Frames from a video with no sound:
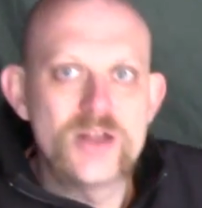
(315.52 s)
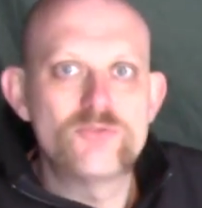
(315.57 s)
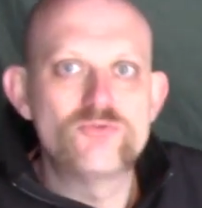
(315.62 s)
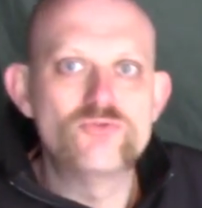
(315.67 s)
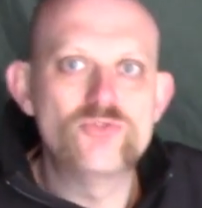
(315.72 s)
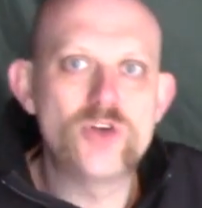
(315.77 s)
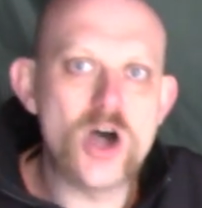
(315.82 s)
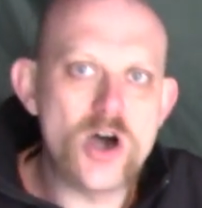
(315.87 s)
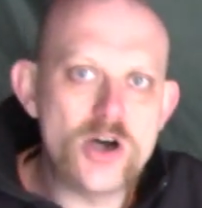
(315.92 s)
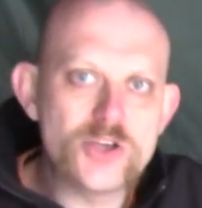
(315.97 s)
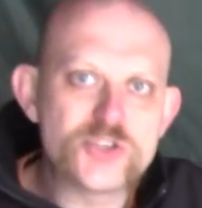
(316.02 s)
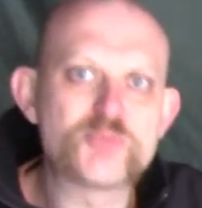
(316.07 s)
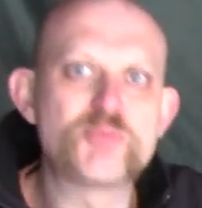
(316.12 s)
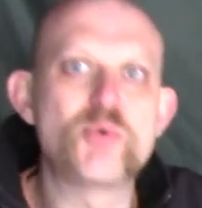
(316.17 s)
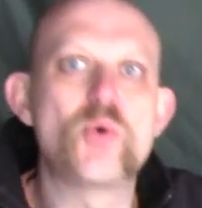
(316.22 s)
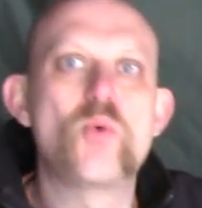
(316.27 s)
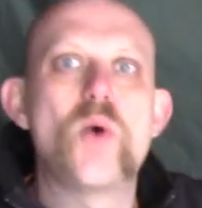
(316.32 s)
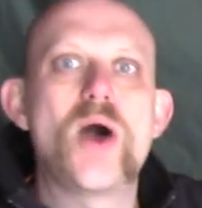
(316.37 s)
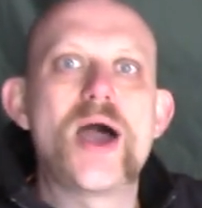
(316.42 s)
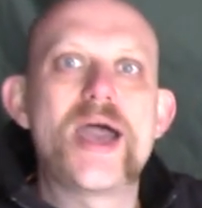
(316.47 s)
rasp
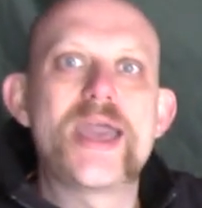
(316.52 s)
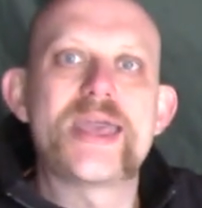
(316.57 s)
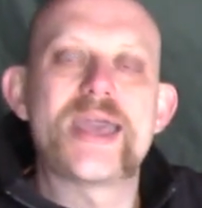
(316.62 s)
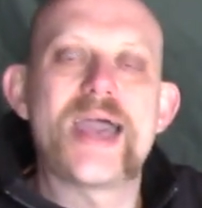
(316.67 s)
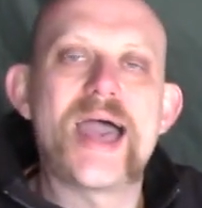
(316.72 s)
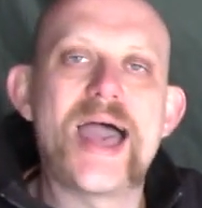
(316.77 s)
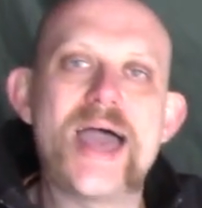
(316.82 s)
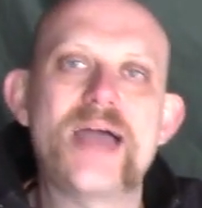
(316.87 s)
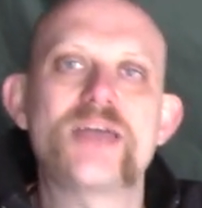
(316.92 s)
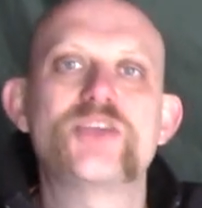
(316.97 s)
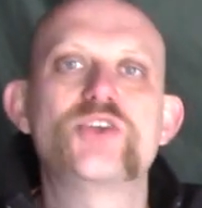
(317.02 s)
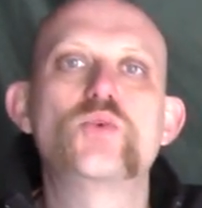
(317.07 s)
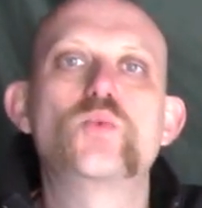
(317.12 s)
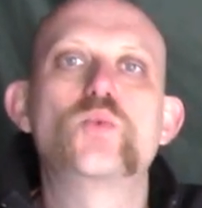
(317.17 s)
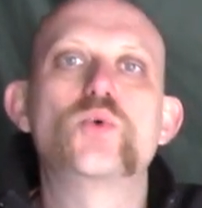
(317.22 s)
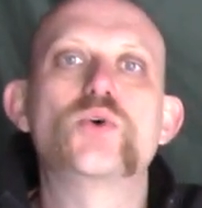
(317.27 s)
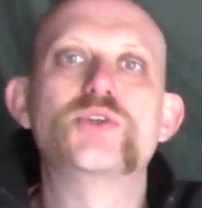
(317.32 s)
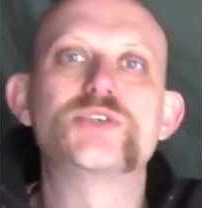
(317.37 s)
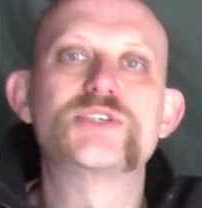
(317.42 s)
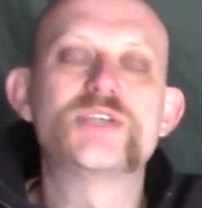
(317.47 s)
away at your
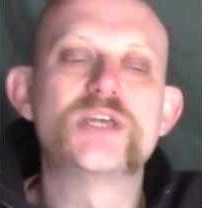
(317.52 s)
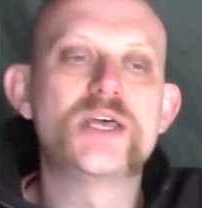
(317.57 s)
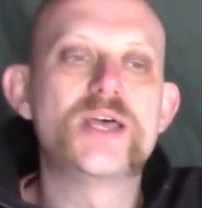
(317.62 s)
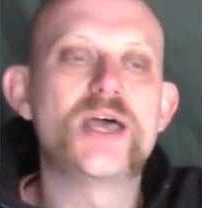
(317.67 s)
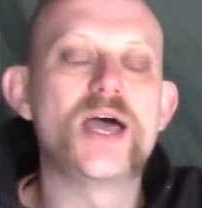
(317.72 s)
wood.